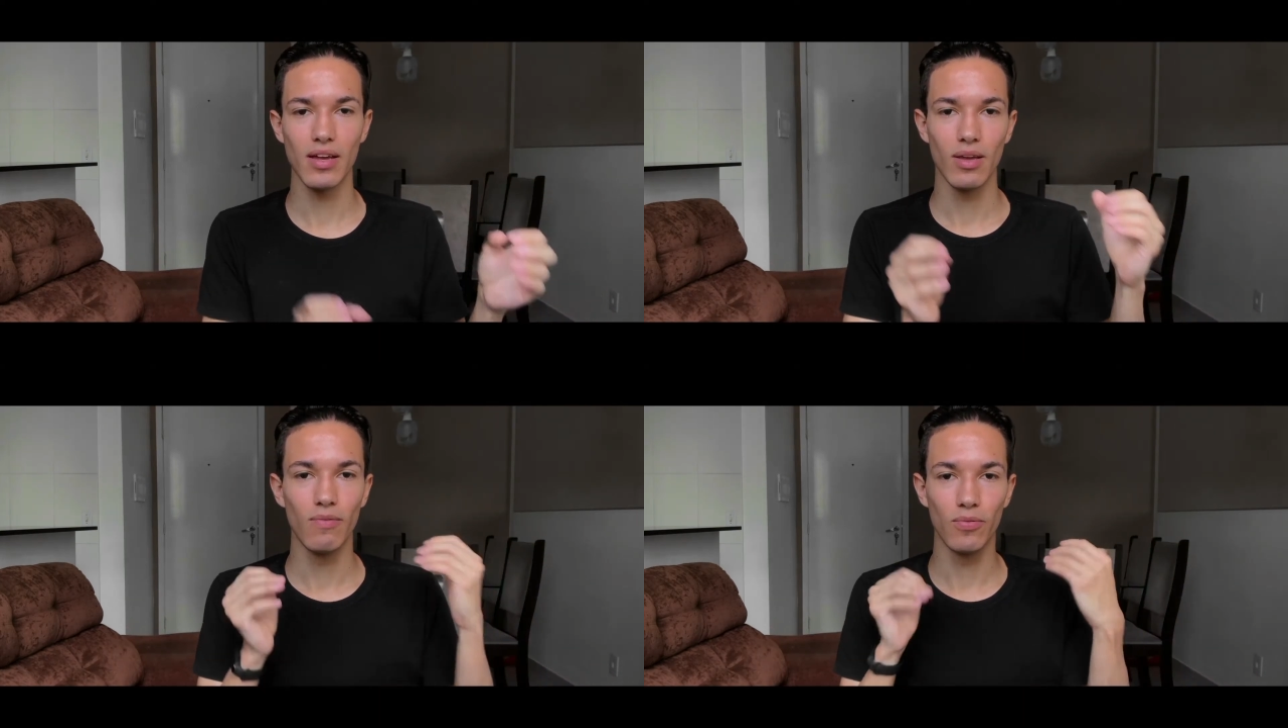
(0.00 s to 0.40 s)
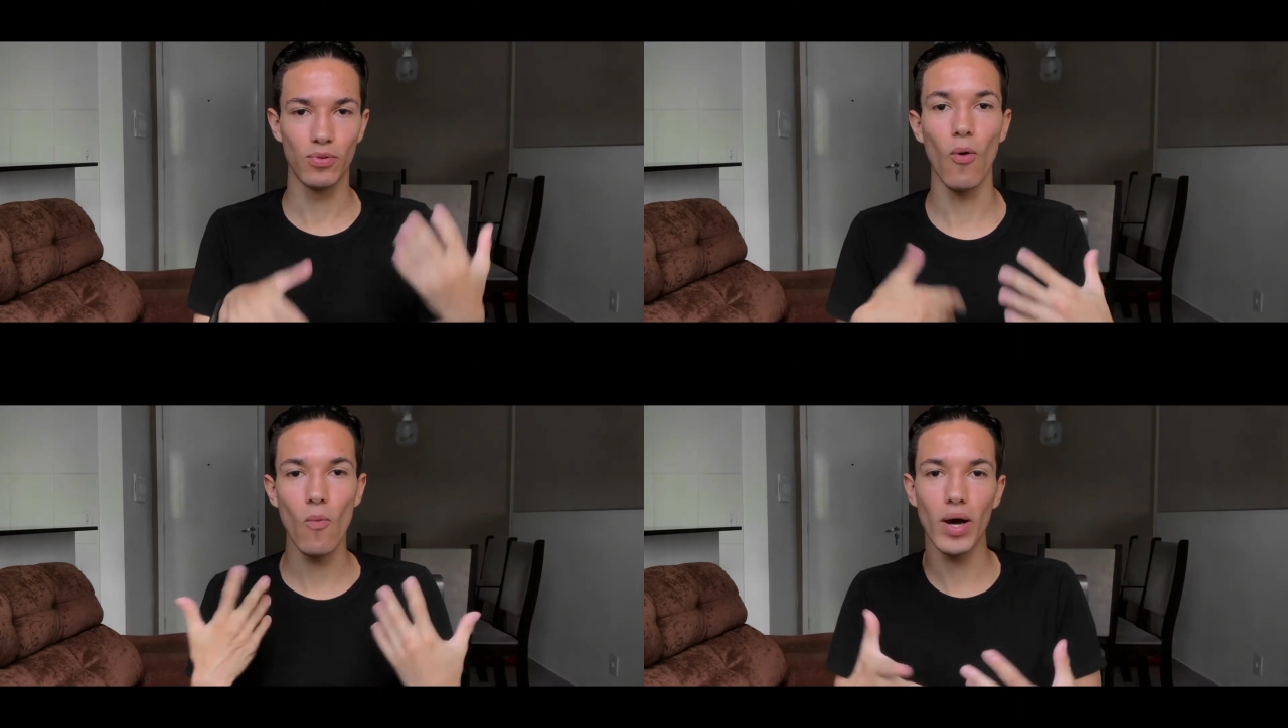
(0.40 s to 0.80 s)
If you
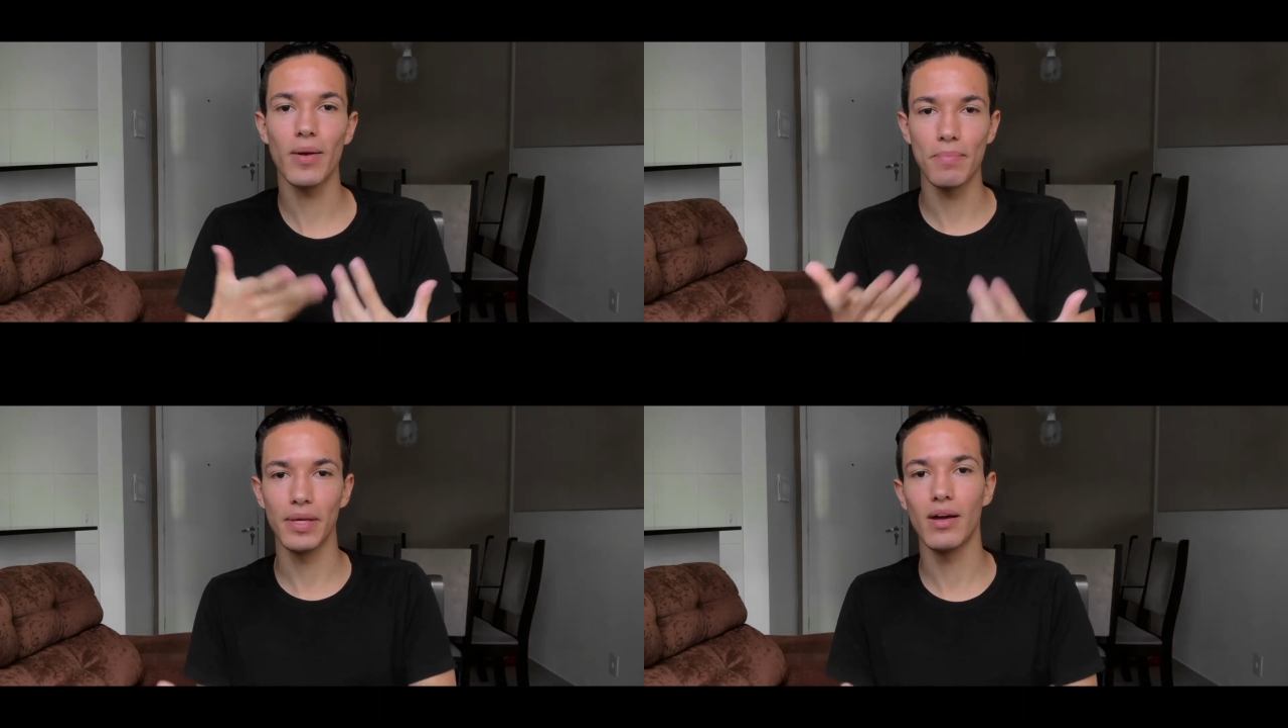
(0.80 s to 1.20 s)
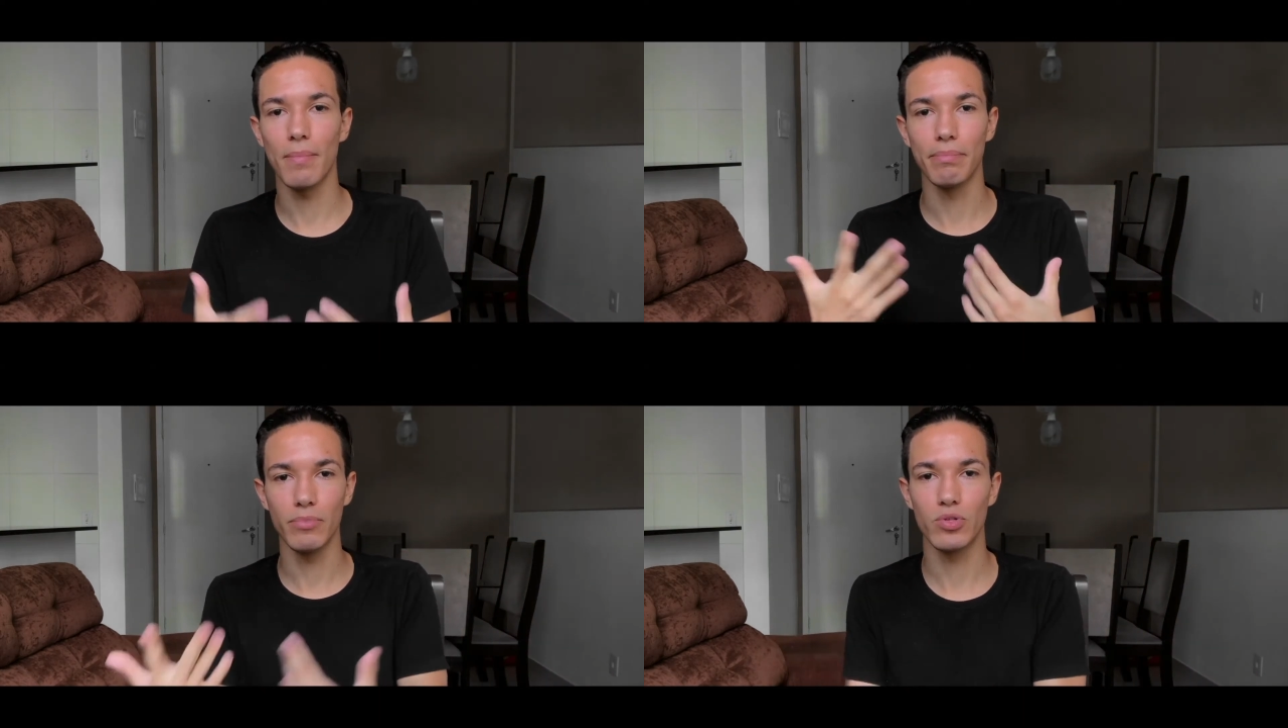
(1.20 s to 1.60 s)
don't want to be a
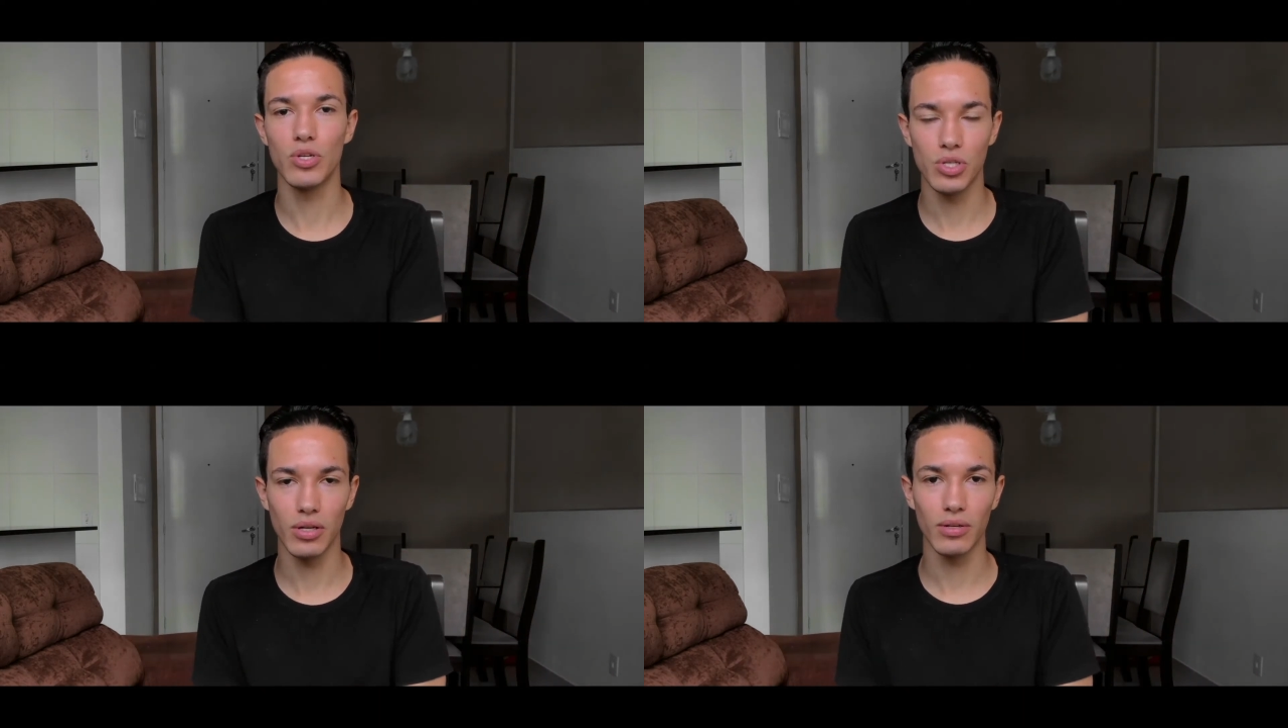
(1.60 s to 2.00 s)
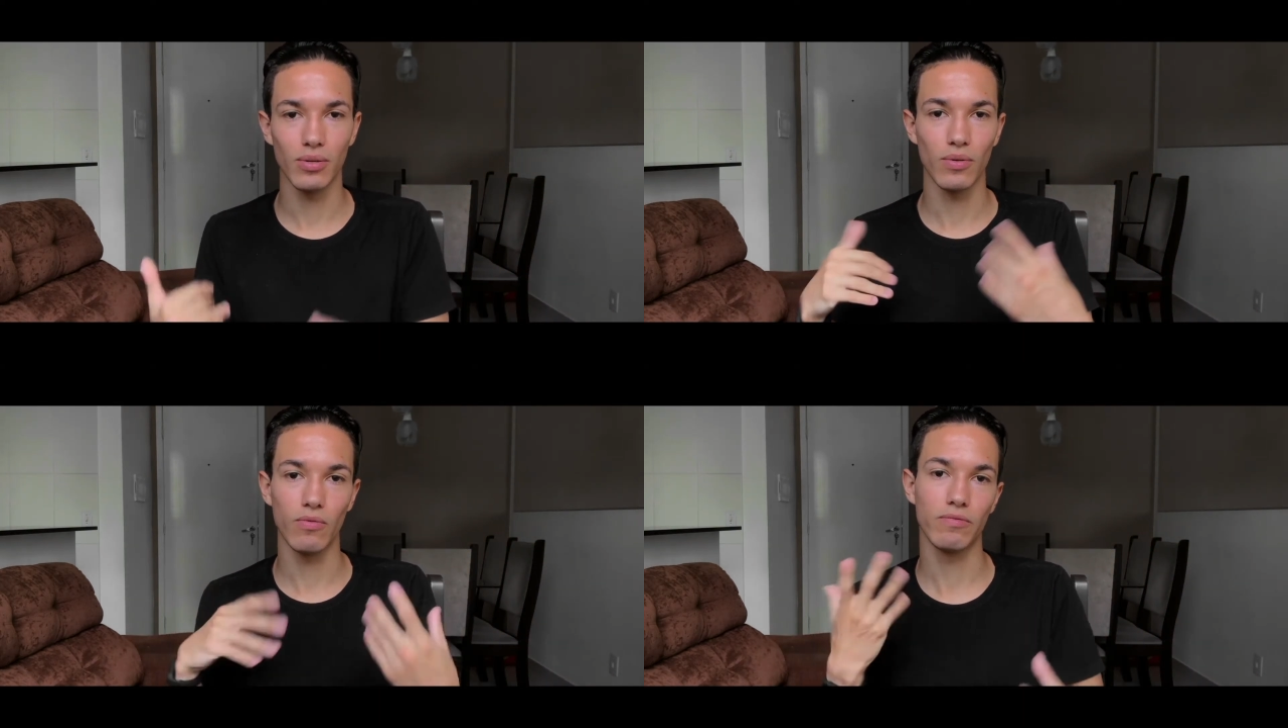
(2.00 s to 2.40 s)
musician,
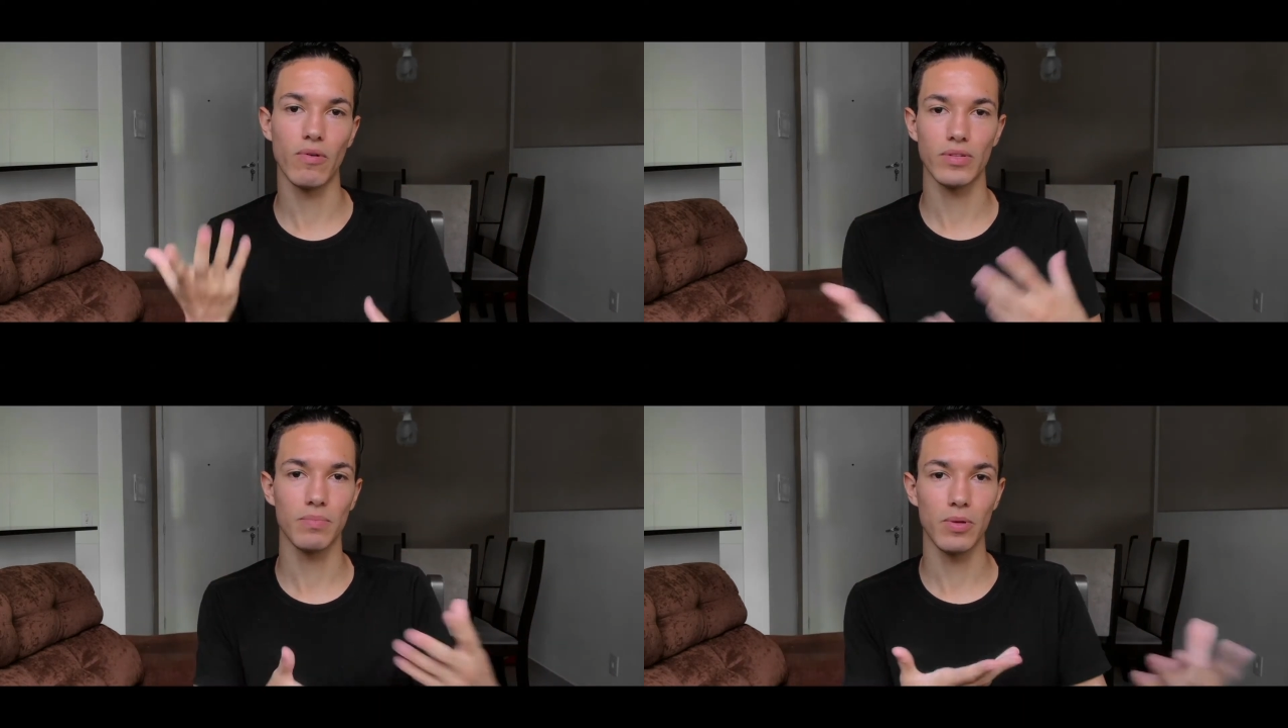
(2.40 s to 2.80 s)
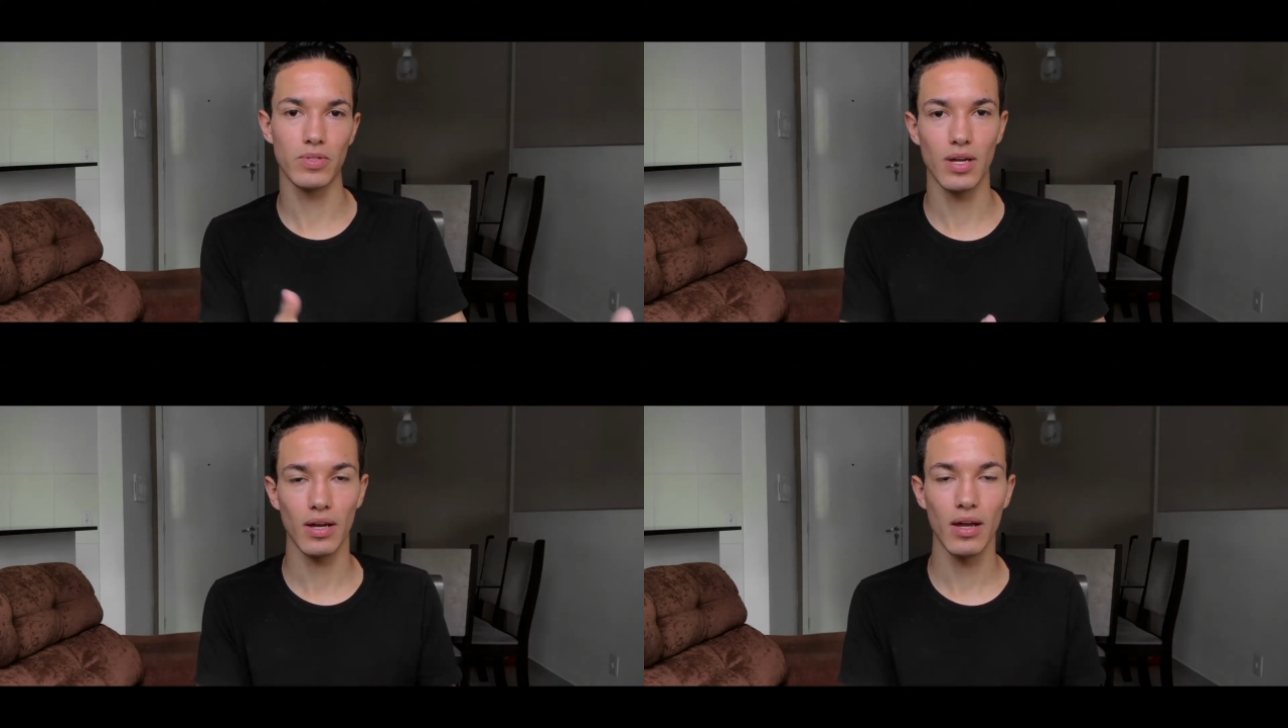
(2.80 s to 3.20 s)
don't focus on
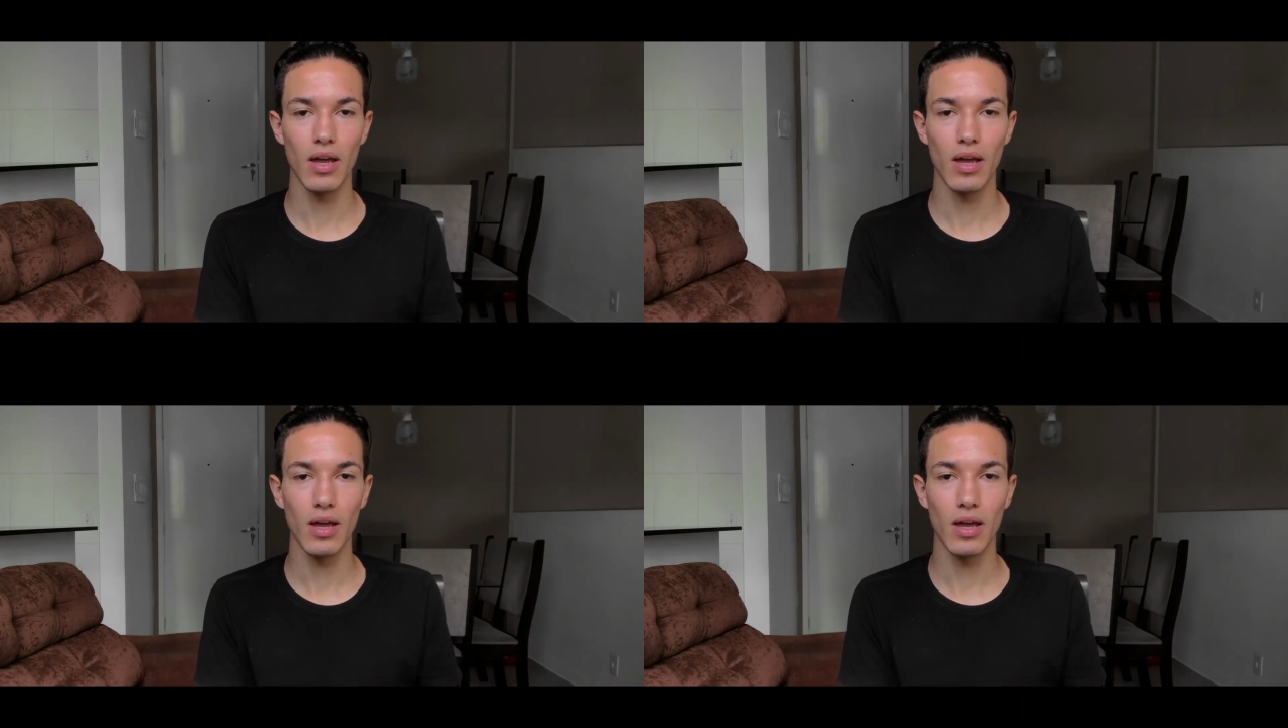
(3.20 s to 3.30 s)
music.